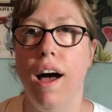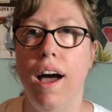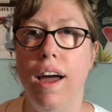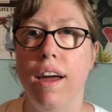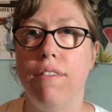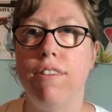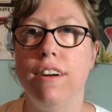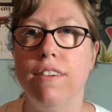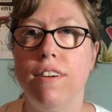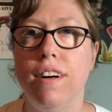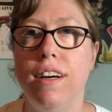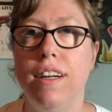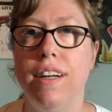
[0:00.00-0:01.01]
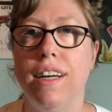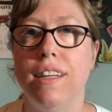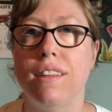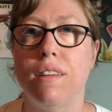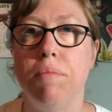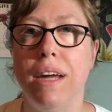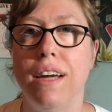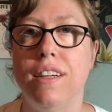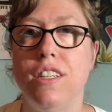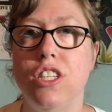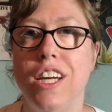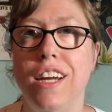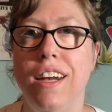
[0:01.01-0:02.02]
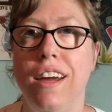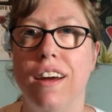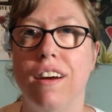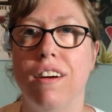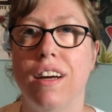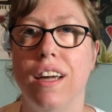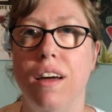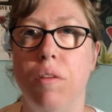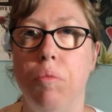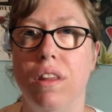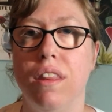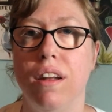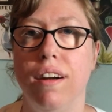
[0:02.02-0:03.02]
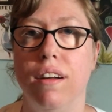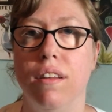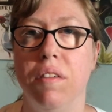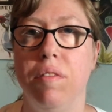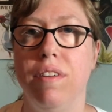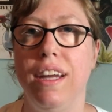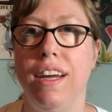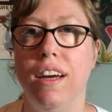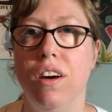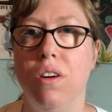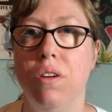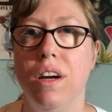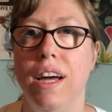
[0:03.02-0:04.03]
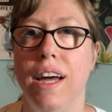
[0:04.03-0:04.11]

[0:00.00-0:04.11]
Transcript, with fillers: Hi everyone, it's Amanda Gene here again with another video